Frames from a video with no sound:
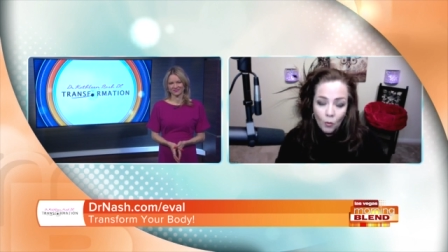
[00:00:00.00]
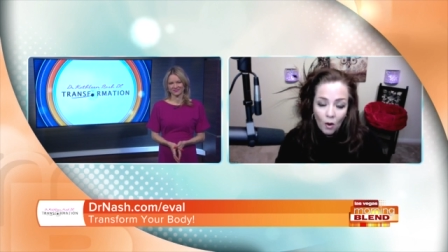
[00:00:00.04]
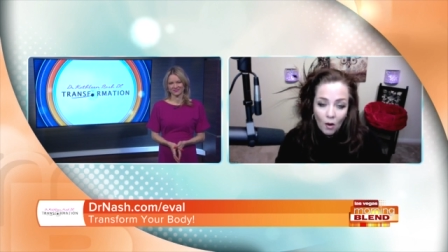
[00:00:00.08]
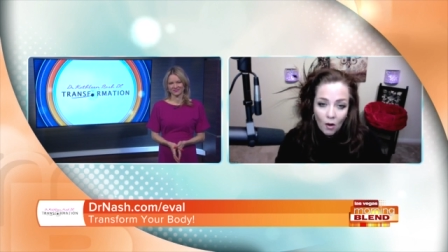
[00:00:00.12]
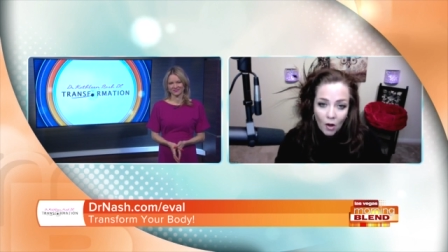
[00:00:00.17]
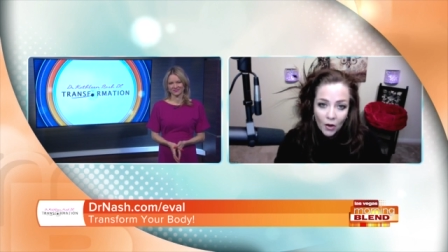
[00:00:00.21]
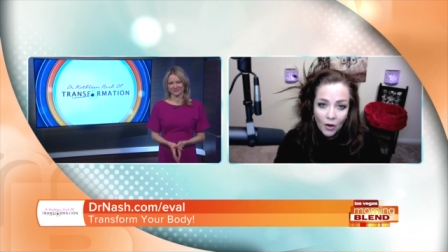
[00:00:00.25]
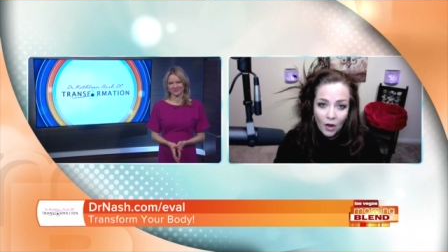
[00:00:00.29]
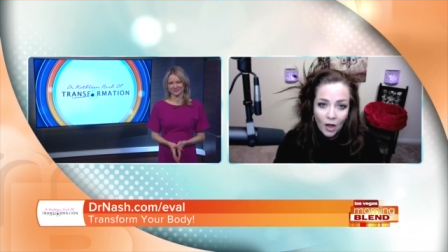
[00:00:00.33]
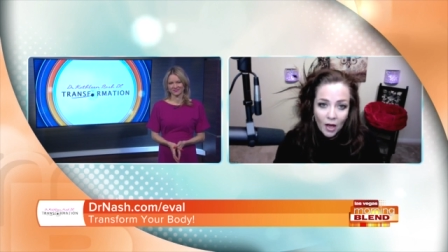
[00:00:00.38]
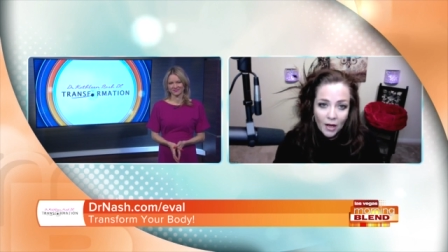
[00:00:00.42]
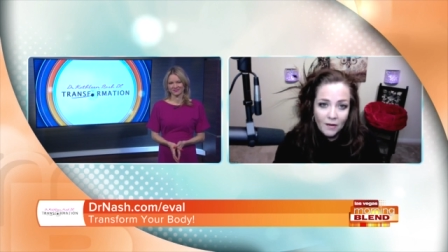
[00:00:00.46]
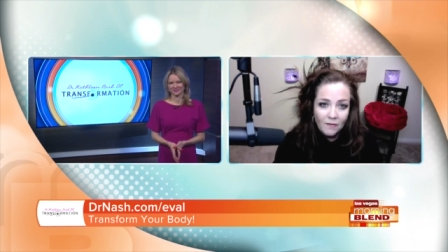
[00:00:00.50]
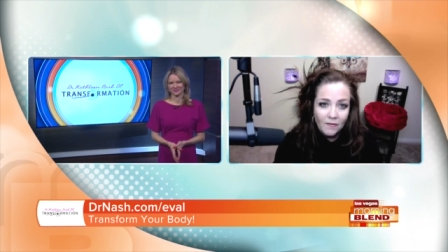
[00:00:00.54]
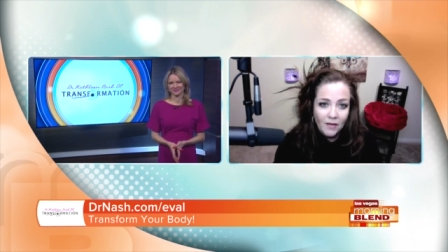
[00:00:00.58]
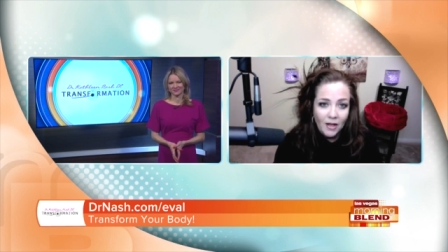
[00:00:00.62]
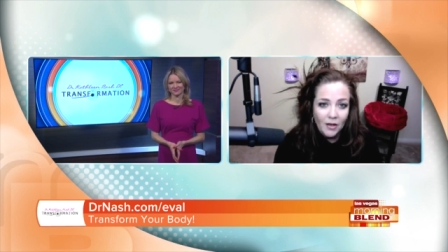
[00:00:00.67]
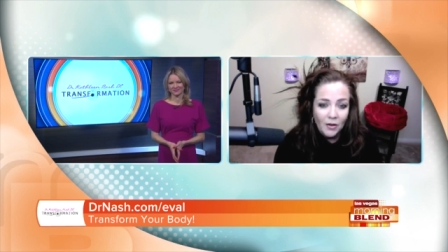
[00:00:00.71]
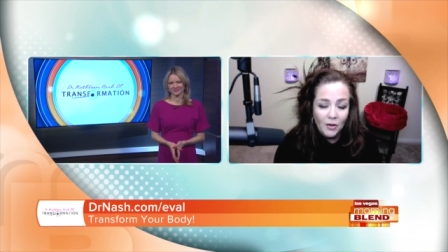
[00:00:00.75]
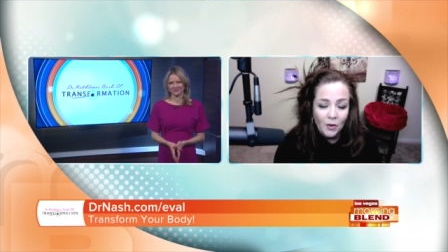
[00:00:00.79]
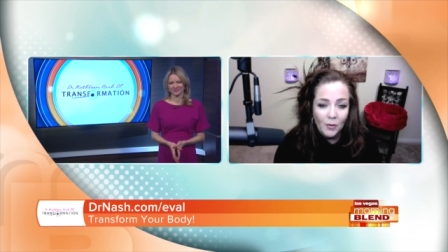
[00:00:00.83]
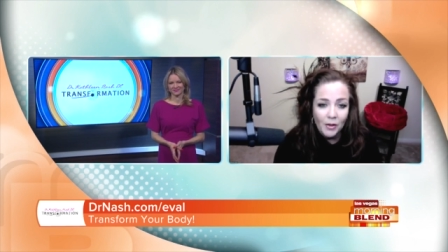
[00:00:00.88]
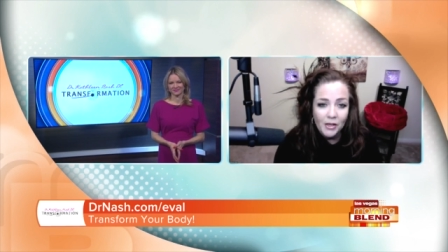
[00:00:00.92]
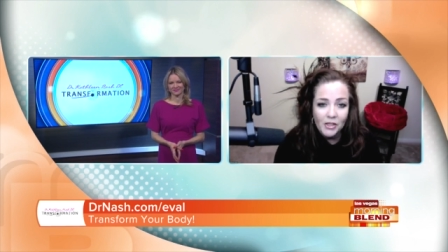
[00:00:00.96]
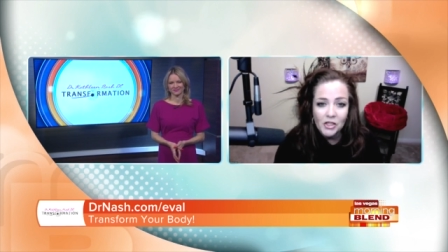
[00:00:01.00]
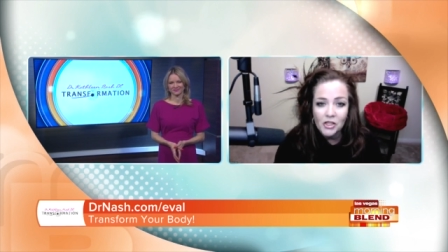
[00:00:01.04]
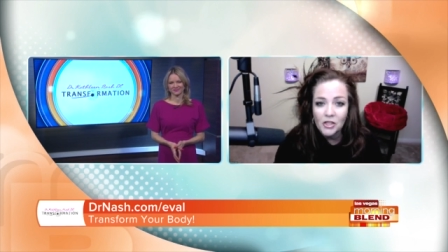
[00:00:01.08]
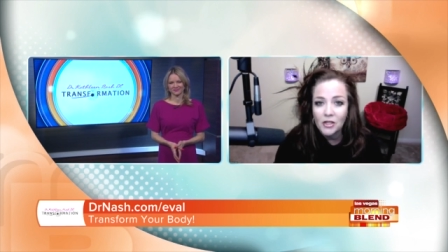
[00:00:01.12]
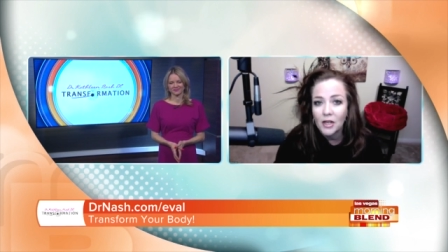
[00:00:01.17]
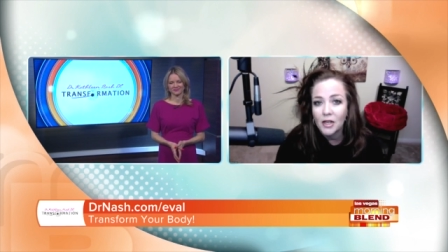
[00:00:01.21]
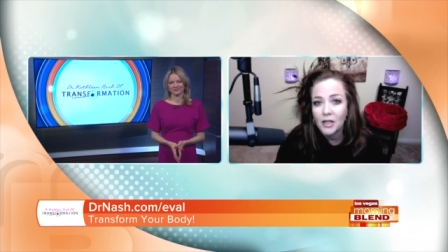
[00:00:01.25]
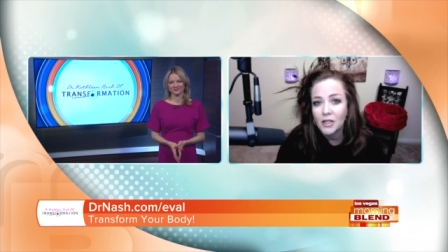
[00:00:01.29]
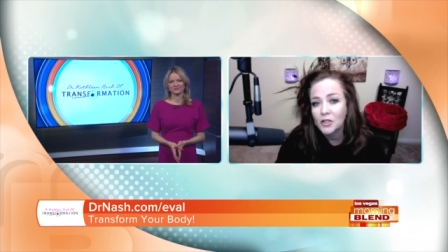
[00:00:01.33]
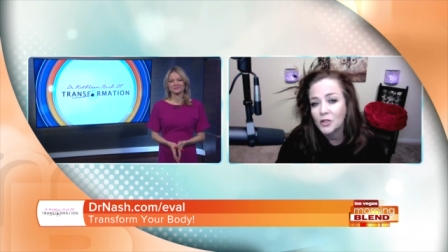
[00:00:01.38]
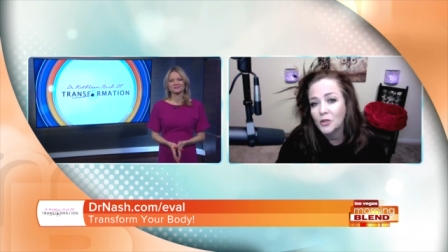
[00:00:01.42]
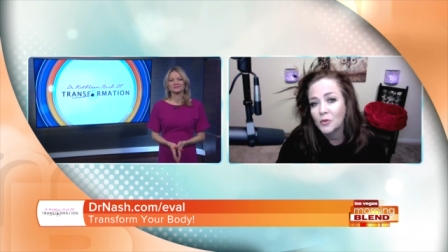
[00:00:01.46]
online evaluation that
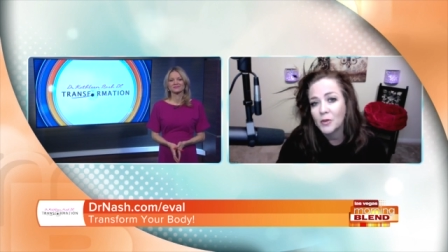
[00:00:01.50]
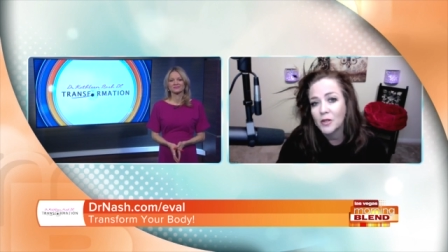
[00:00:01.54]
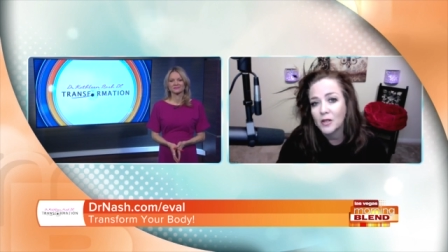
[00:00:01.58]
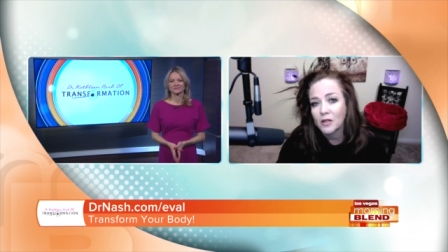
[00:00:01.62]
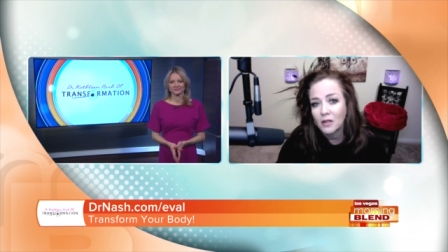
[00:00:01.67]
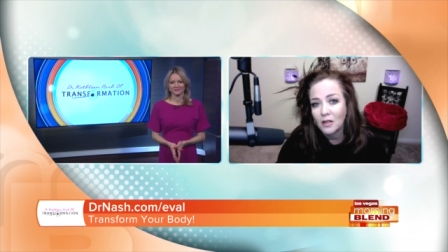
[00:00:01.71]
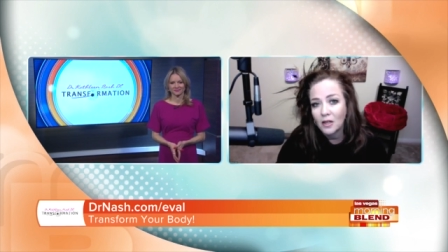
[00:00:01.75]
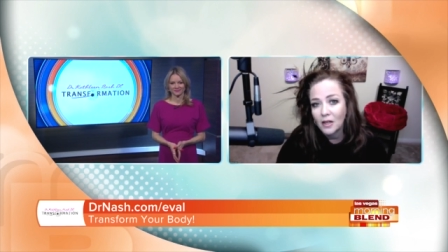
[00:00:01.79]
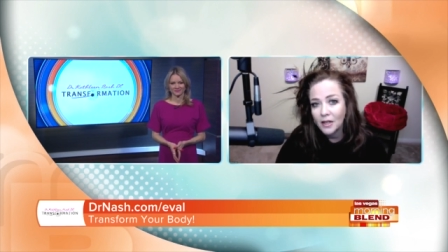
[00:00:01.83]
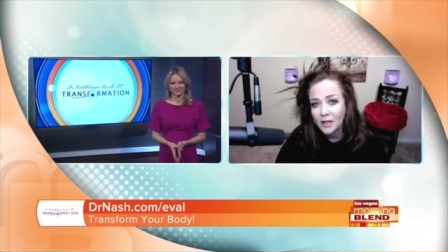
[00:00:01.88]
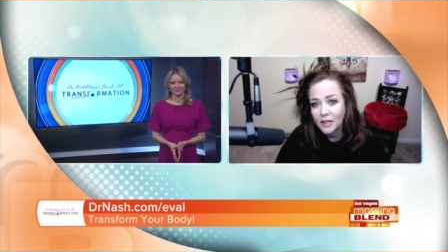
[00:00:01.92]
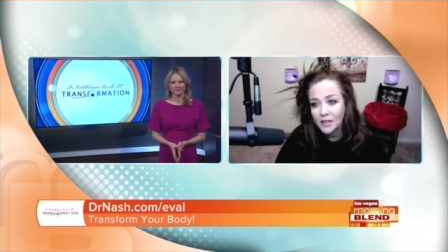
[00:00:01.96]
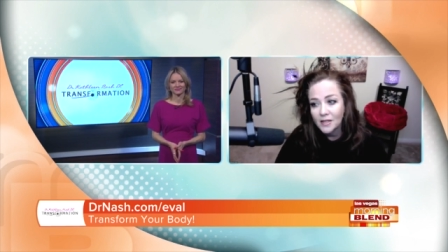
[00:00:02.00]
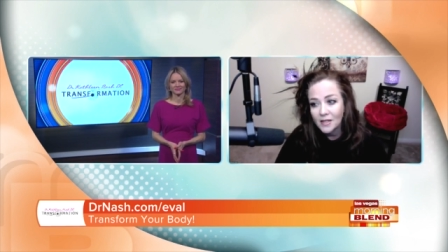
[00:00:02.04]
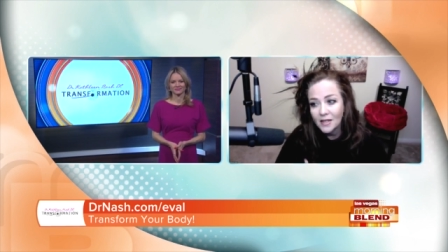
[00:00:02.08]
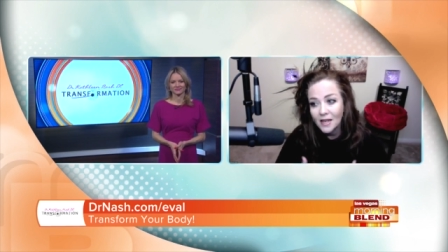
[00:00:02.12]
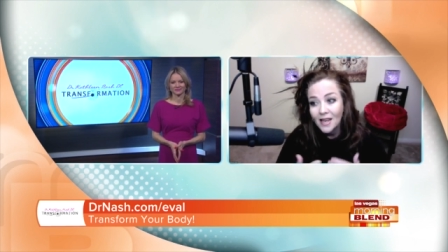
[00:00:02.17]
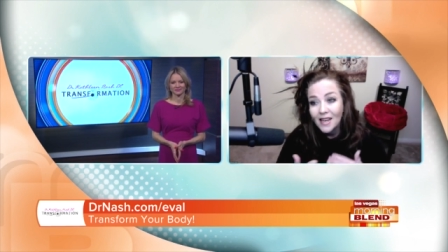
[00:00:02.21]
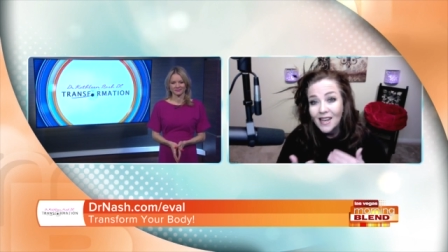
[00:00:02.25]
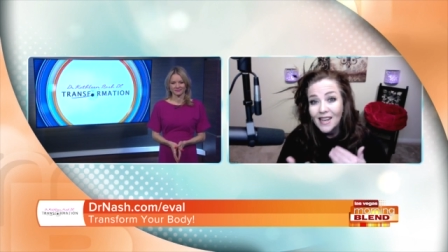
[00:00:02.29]
I do with clients